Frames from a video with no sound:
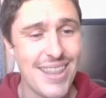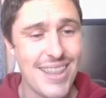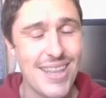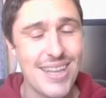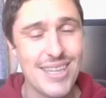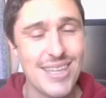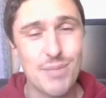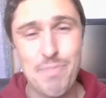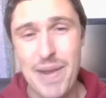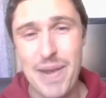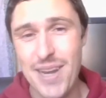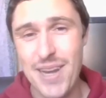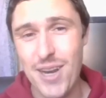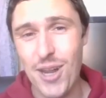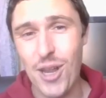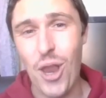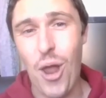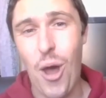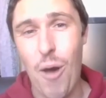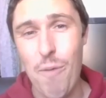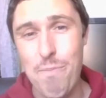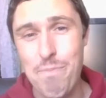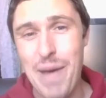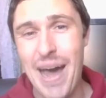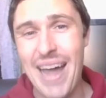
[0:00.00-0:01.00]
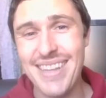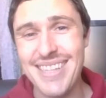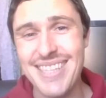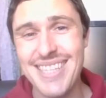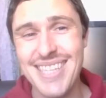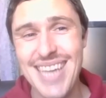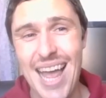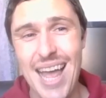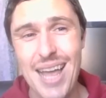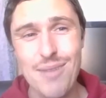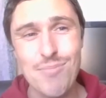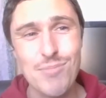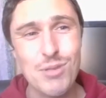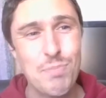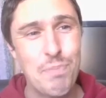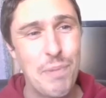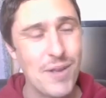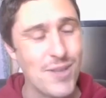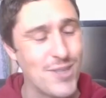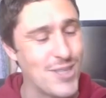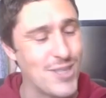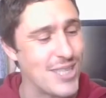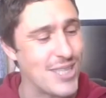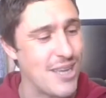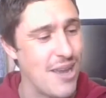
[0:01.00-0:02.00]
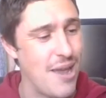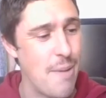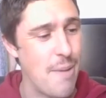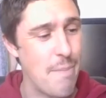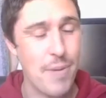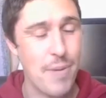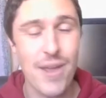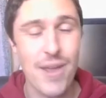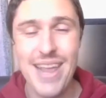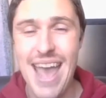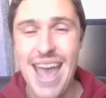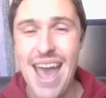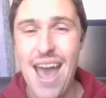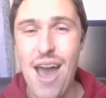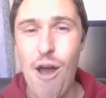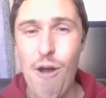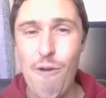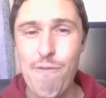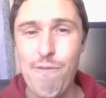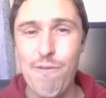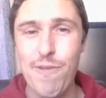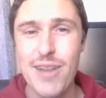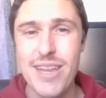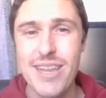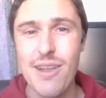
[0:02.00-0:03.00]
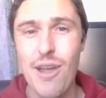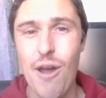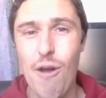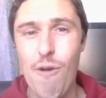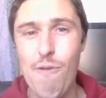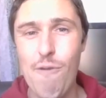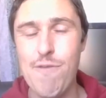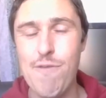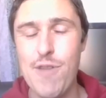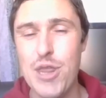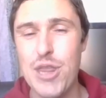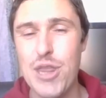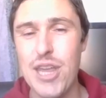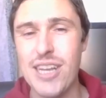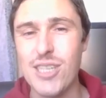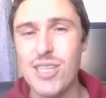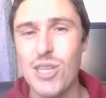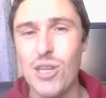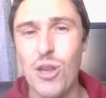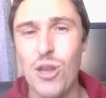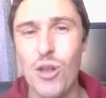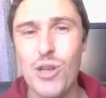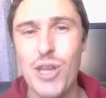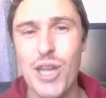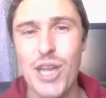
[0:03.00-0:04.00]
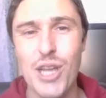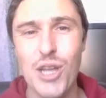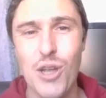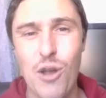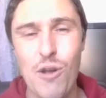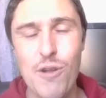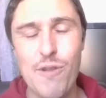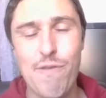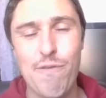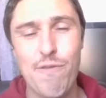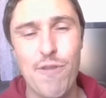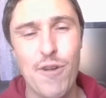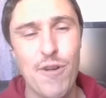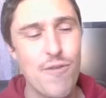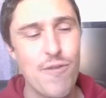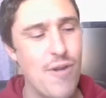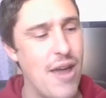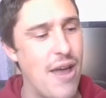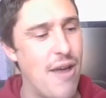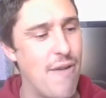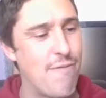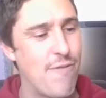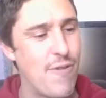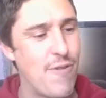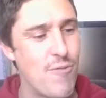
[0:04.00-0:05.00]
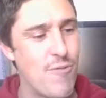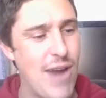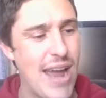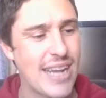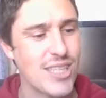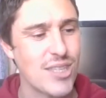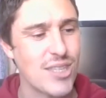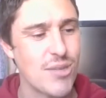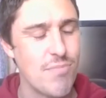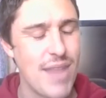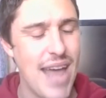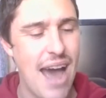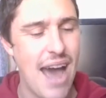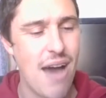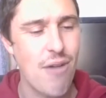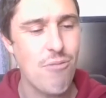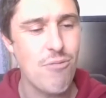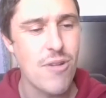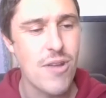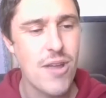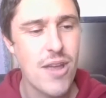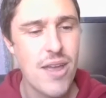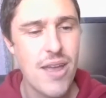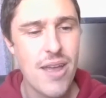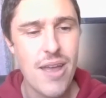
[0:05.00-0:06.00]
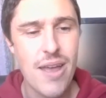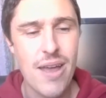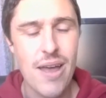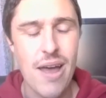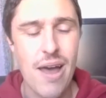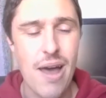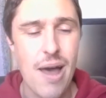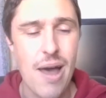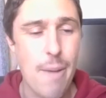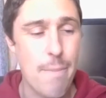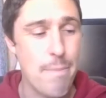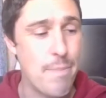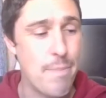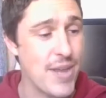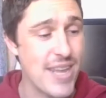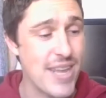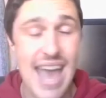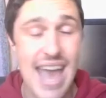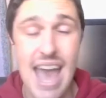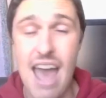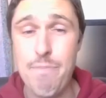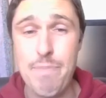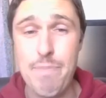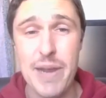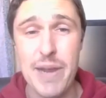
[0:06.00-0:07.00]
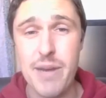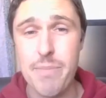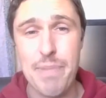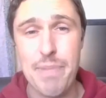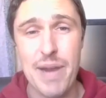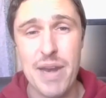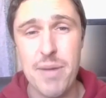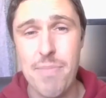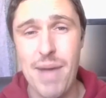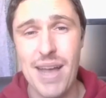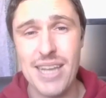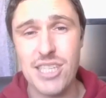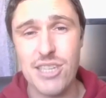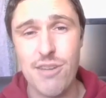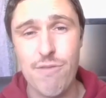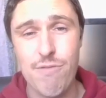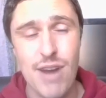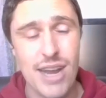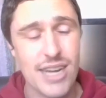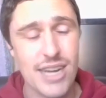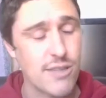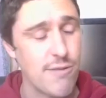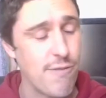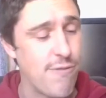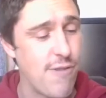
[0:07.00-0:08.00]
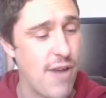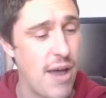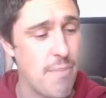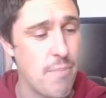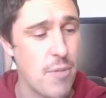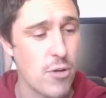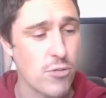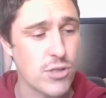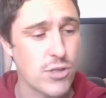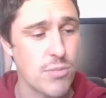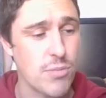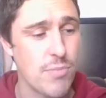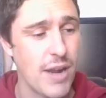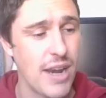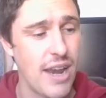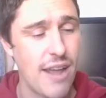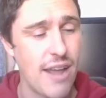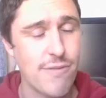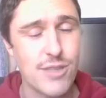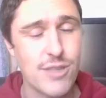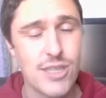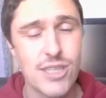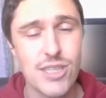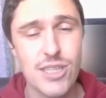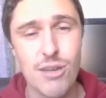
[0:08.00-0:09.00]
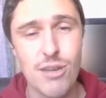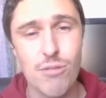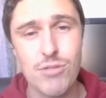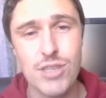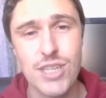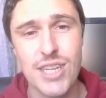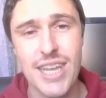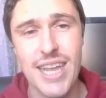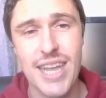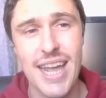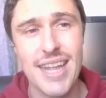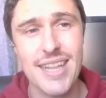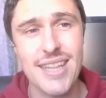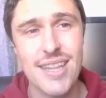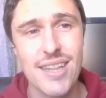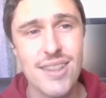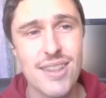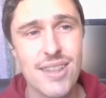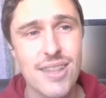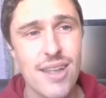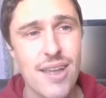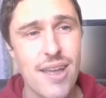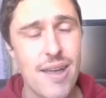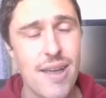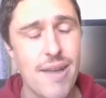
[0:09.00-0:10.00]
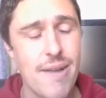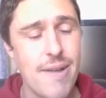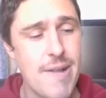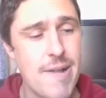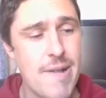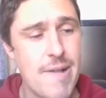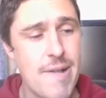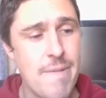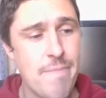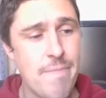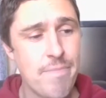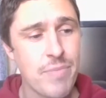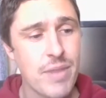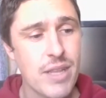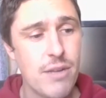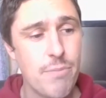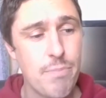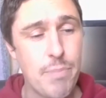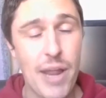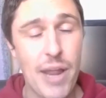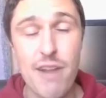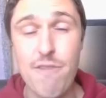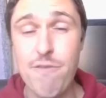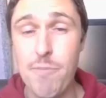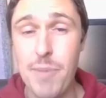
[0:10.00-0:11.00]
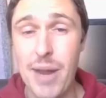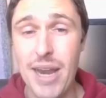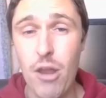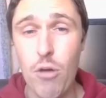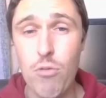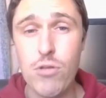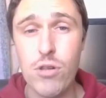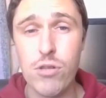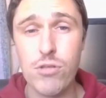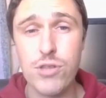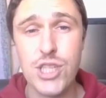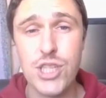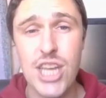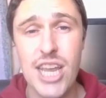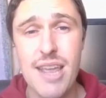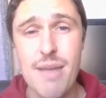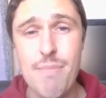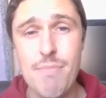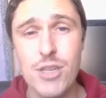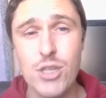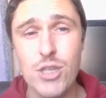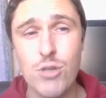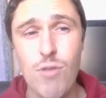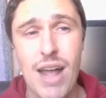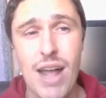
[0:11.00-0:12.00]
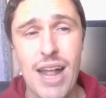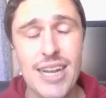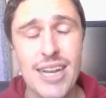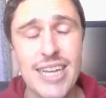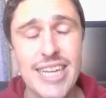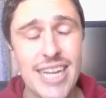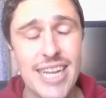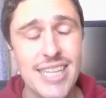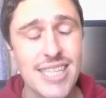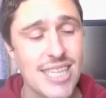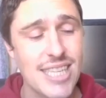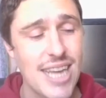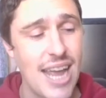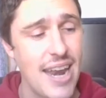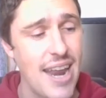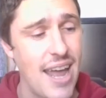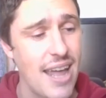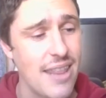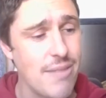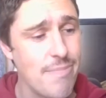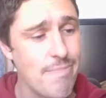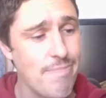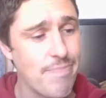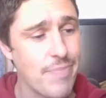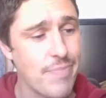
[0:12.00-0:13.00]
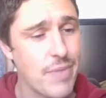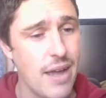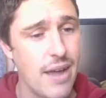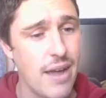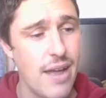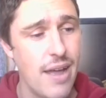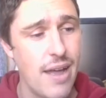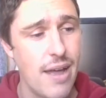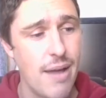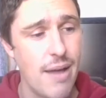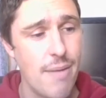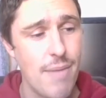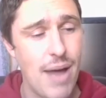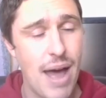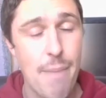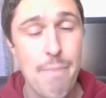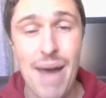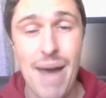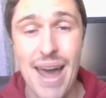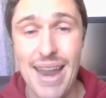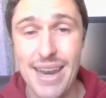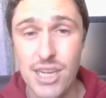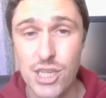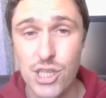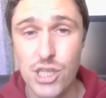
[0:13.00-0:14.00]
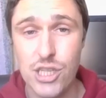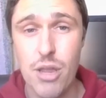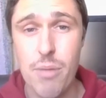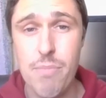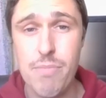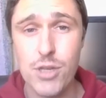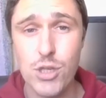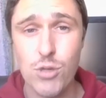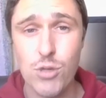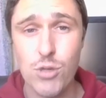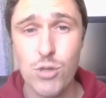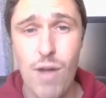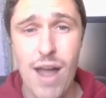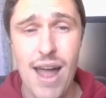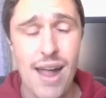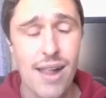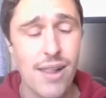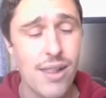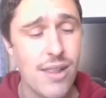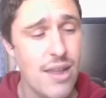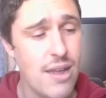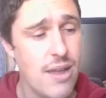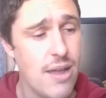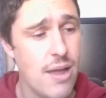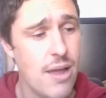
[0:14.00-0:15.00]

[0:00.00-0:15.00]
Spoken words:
There's been a lot of bad times, but yeah, hopefully things are looking good for Wrexham now. But yeah, I've been a massive Wrexham fan most of my life since I was a kid, and played for my local team as well, Llansannan. I managed them as well.